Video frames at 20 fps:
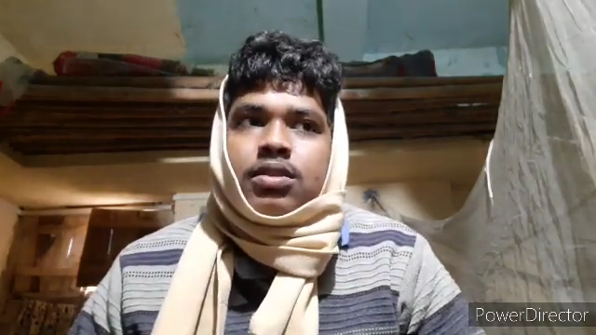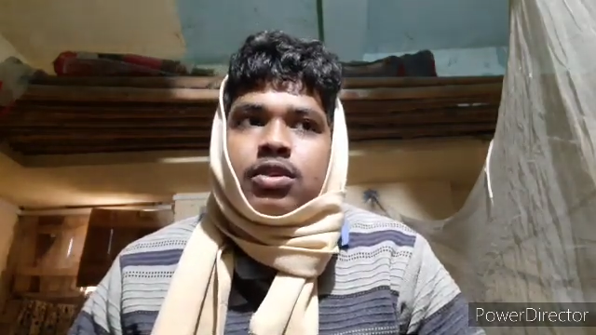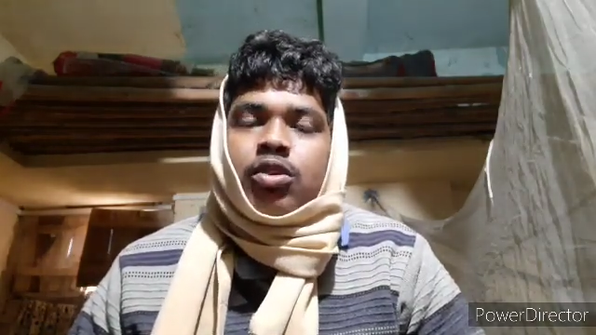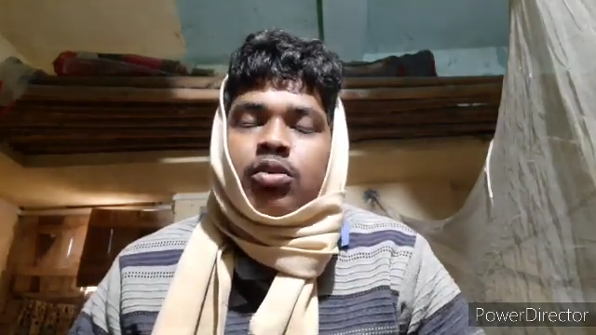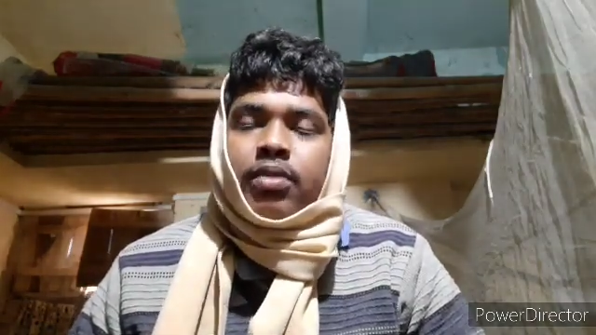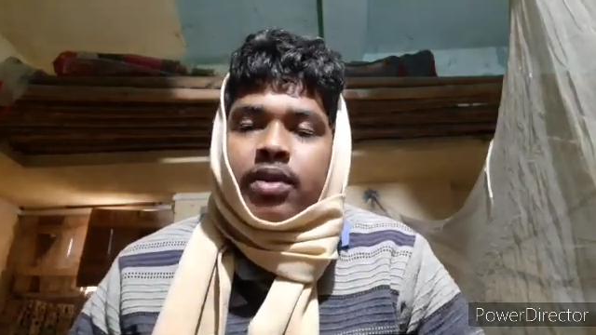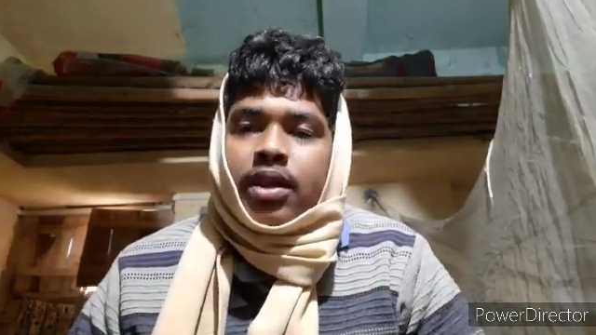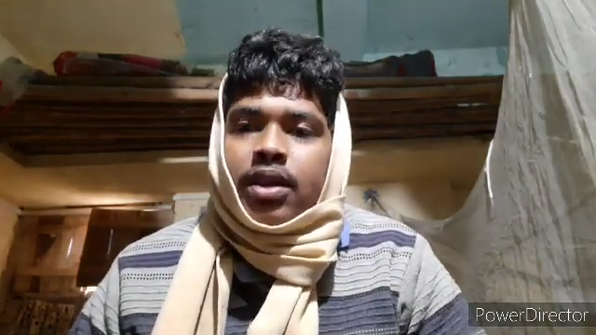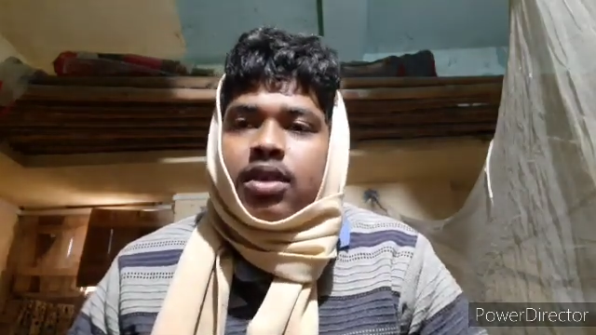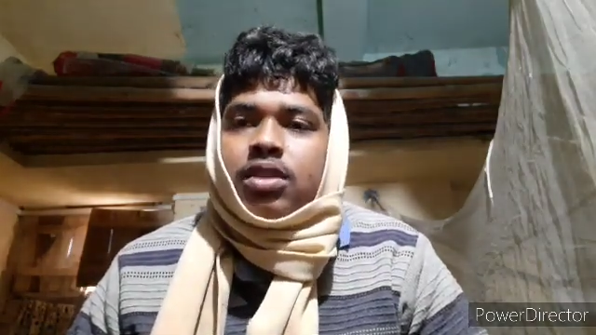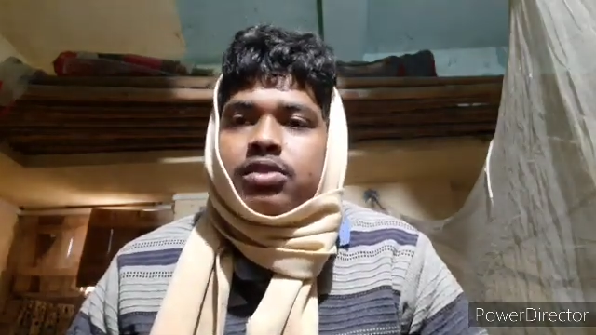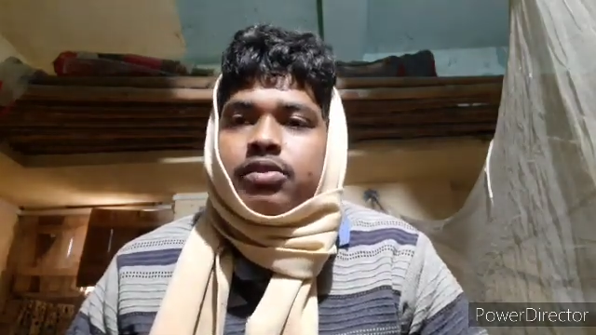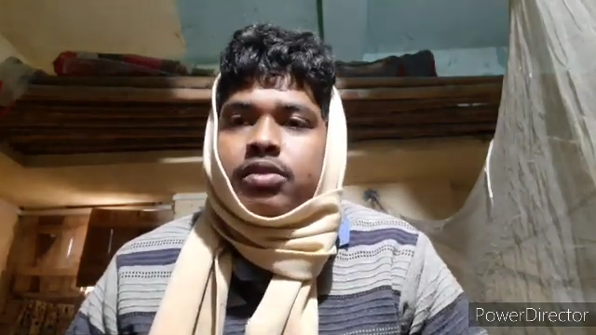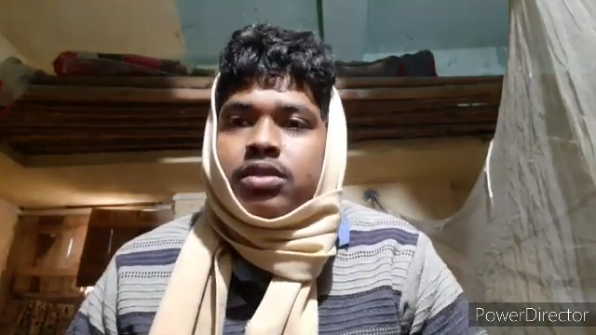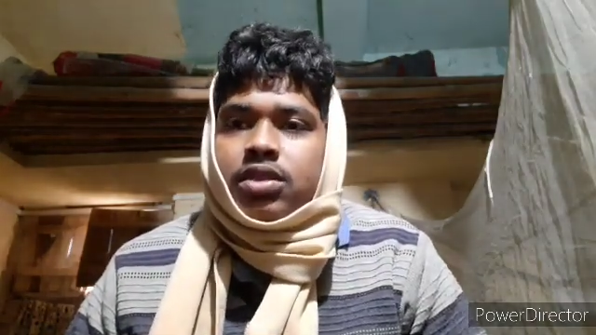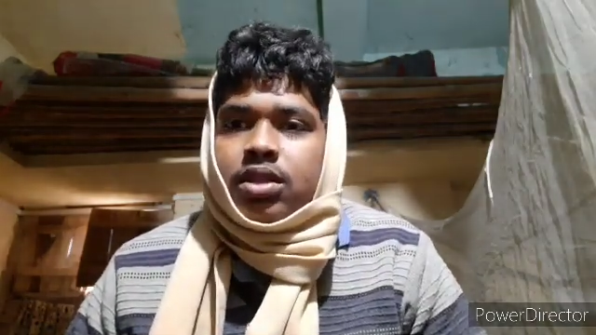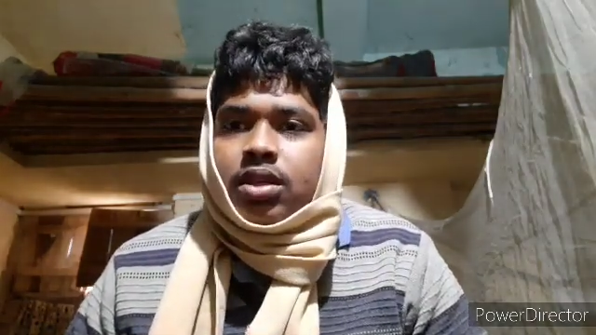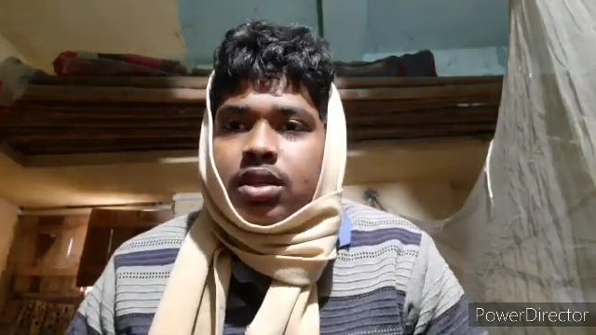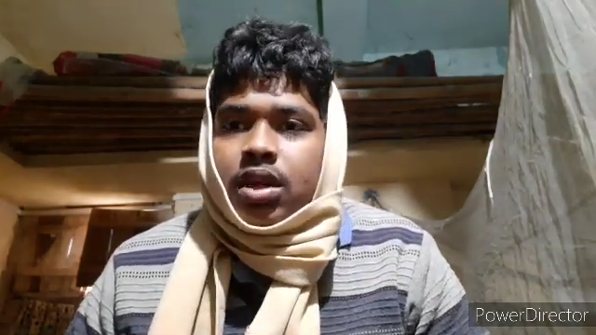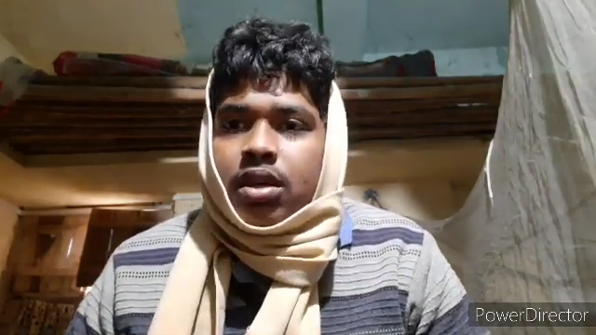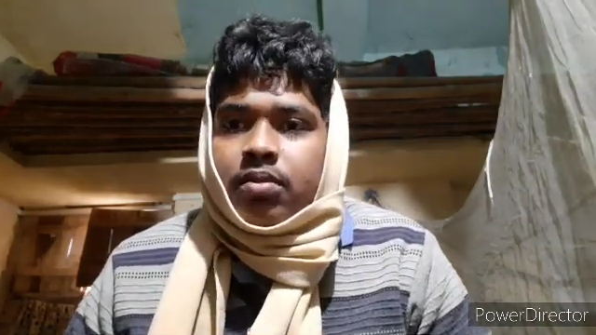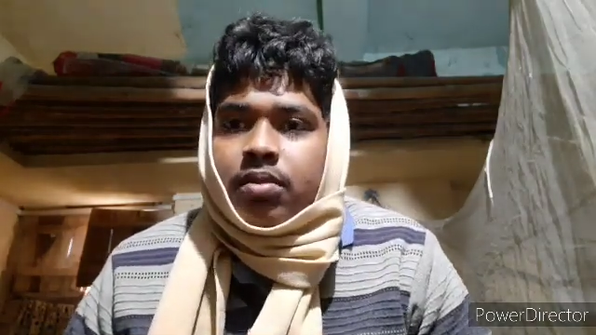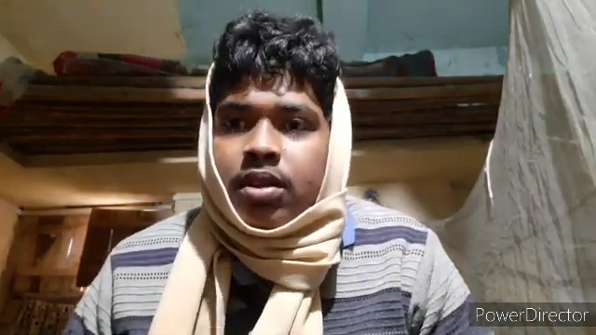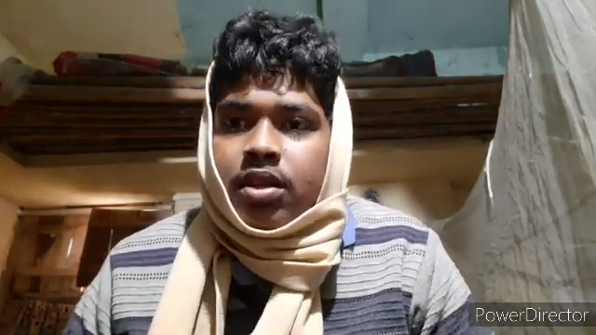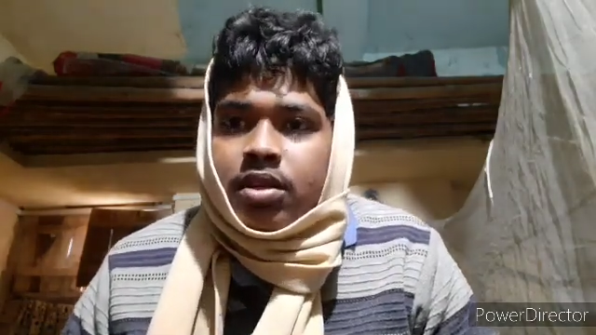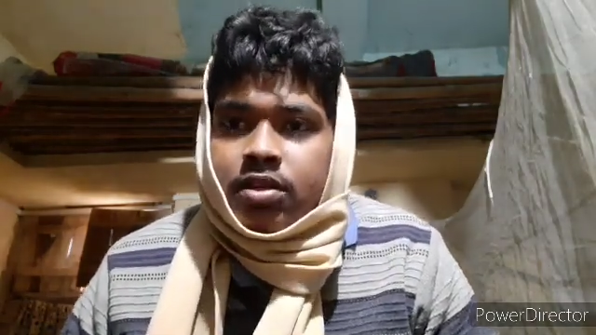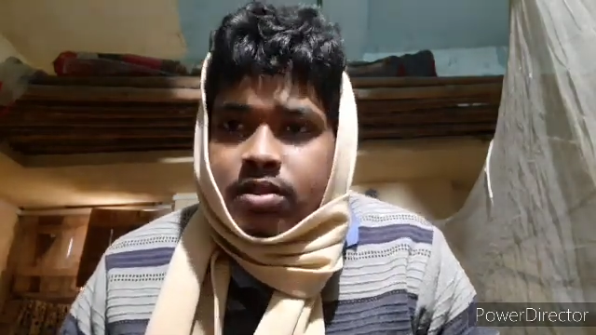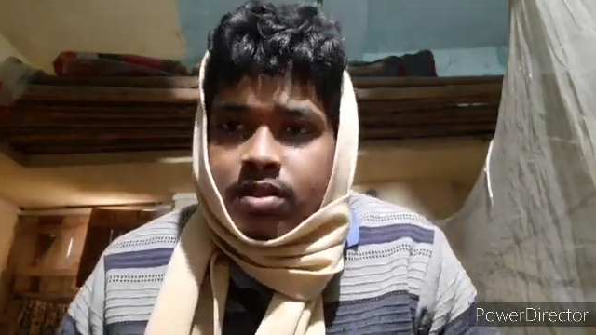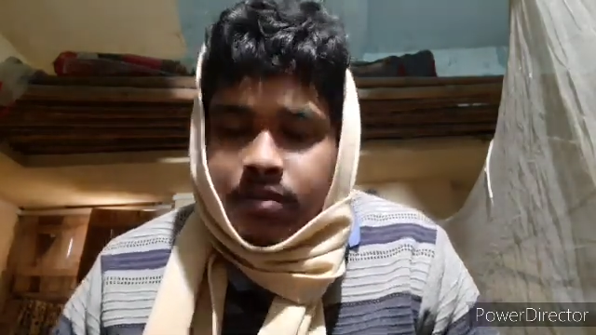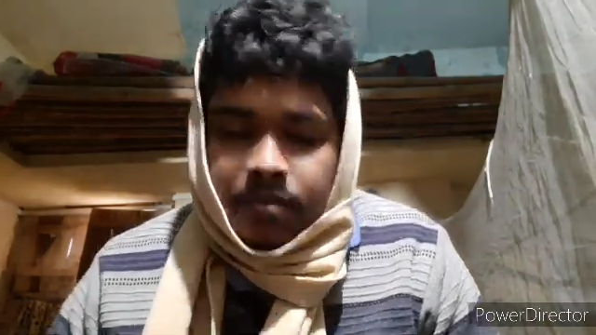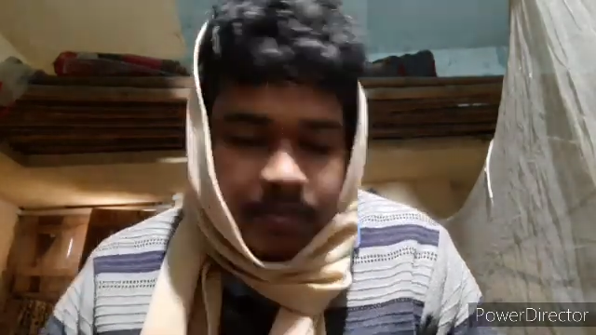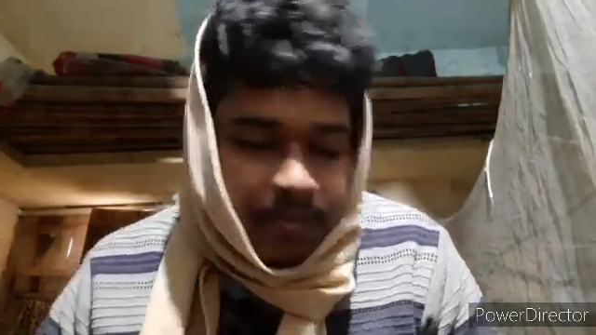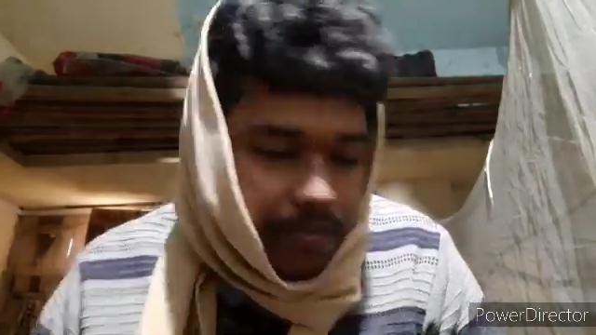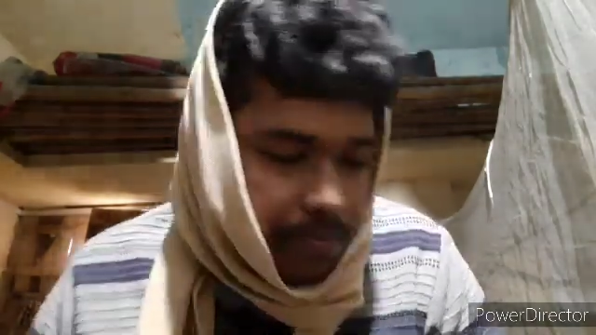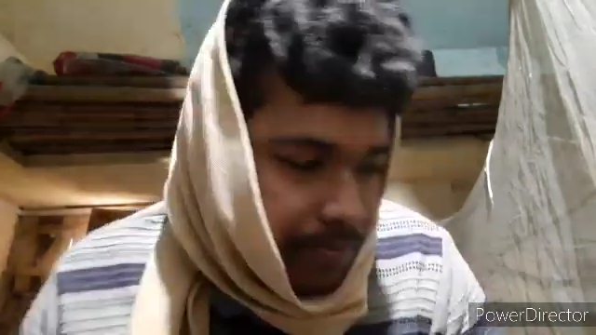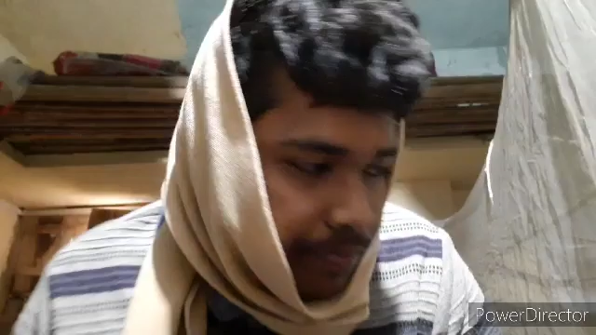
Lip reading: numericals which can come in exam.